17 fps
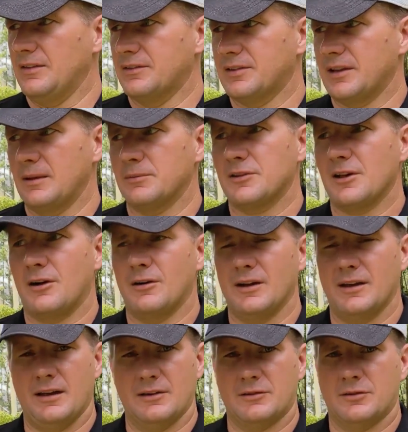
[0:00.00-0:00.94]
seems the
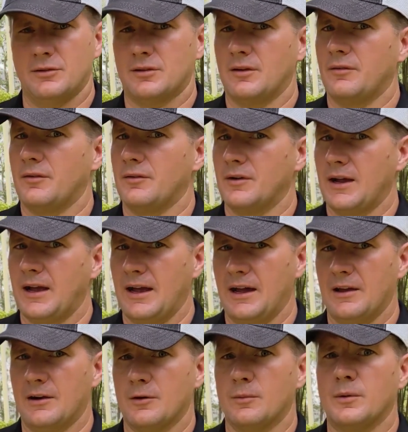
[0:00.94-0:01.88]
only issues I've ever
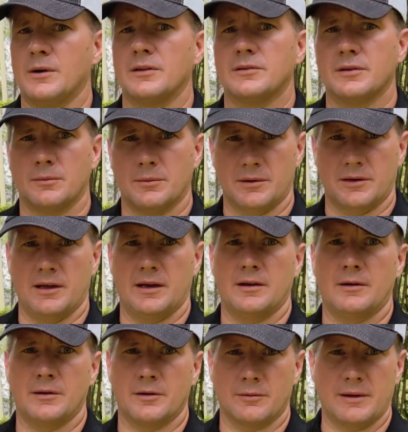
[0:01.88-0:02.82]
had are ones that were
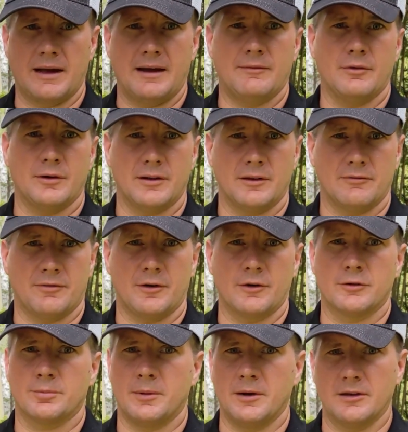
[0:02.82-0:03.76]
dead on arrival in the
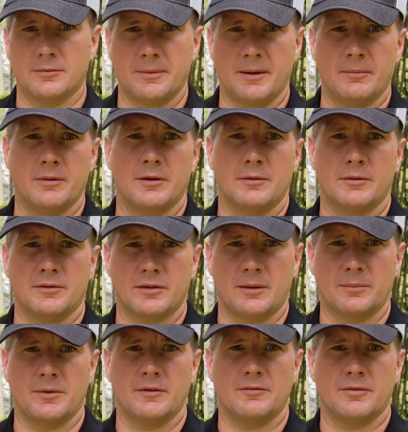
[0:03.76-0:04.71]
first place. Maybe there was
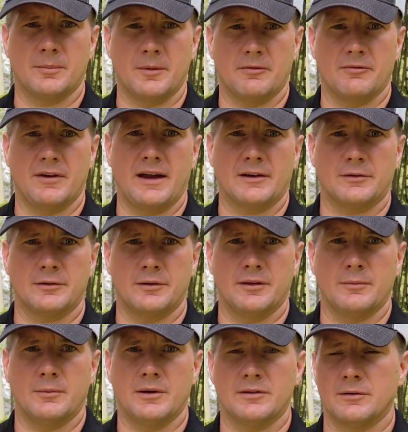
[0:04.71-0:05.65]
something from the factory
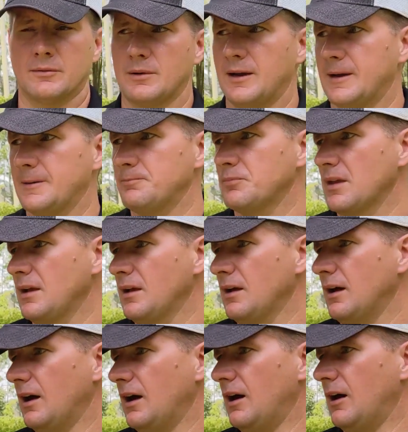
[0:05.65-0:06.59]
that wasn't right,
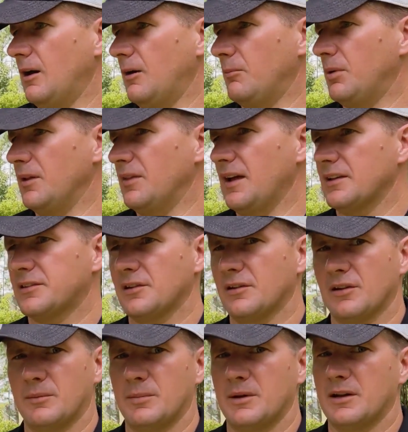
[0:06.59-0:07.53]
but that's
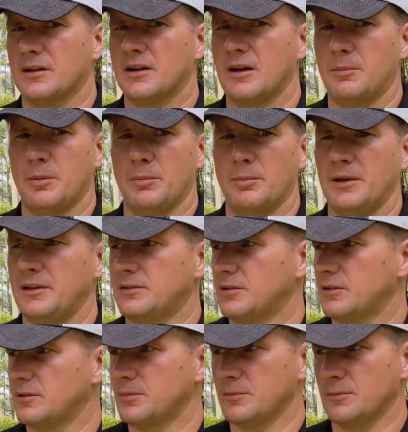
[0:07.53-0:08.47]
only been a couple
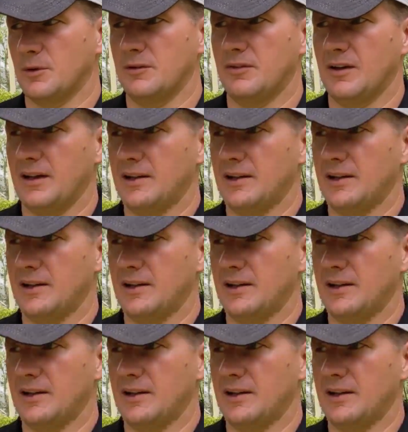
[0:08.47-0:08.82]
pieces, and we've